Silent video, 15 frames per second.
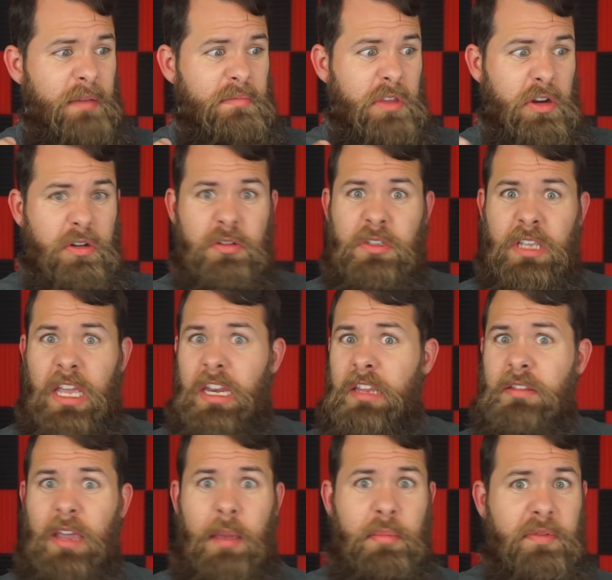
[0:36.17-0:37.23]
there's any
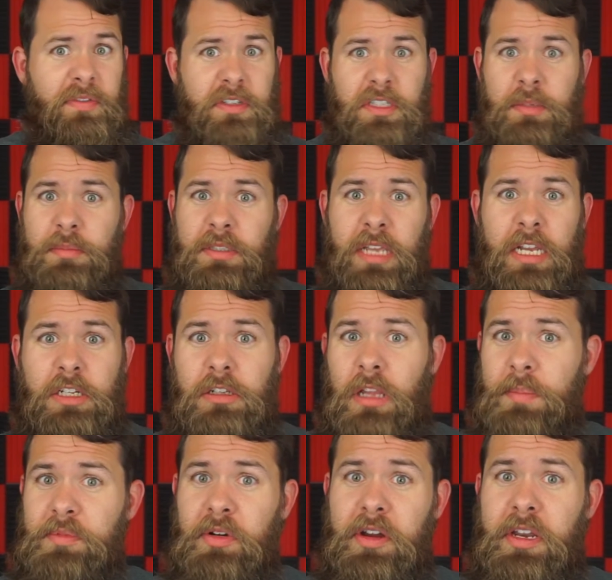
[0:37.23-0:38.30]
type of a substantial
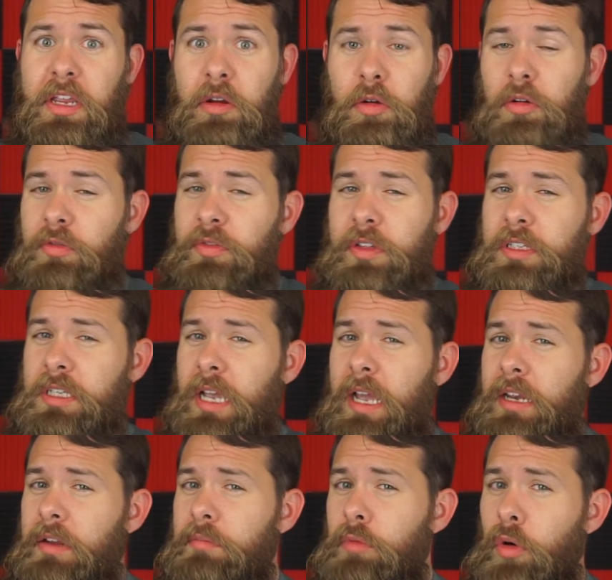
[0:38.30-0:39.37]
upgrade here or if it's
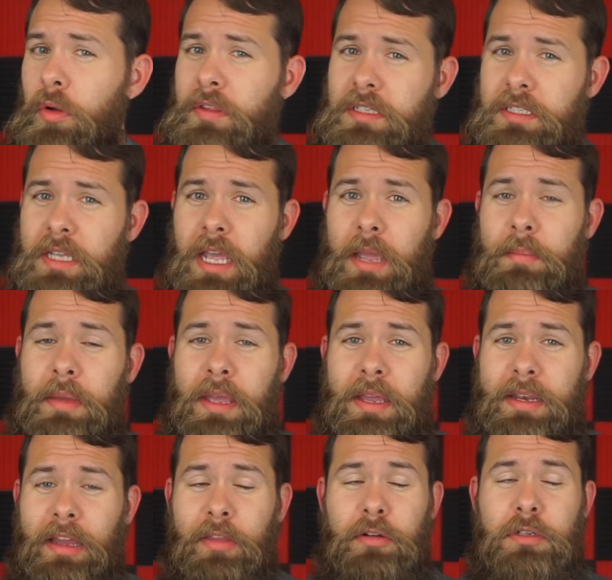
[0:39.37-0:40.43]
kind of more the same.
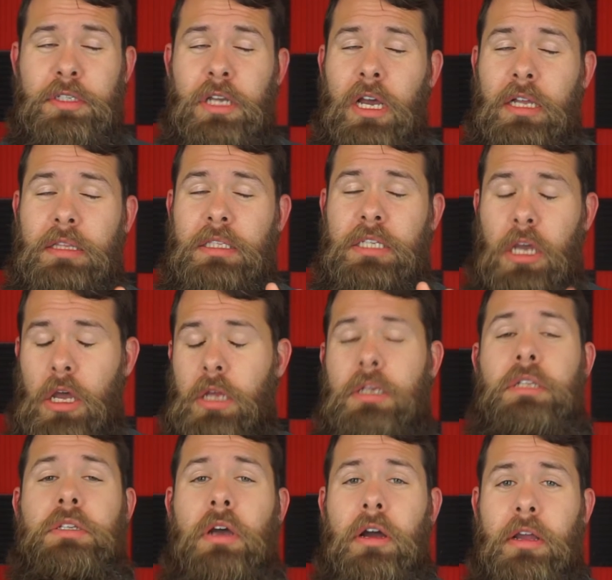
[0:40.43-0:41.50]
Now there's a ton
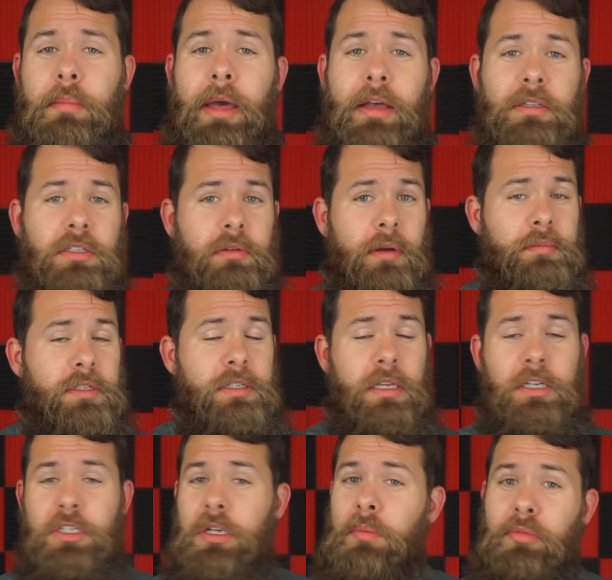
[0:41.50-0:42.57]
to talk about, so I'm just
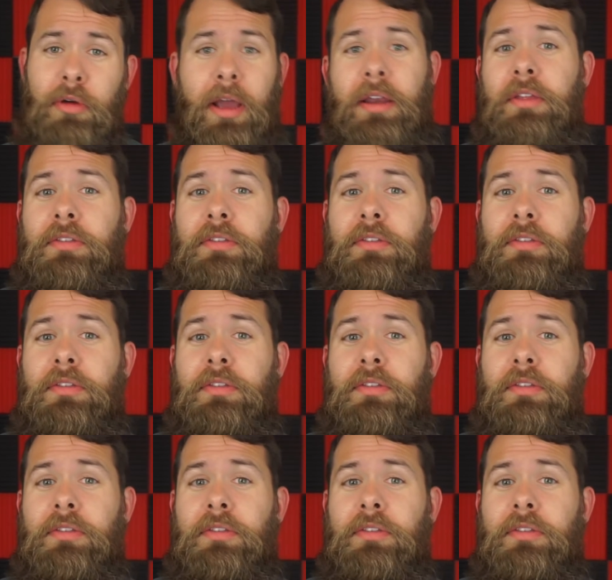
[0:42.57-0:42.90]
gonna jump right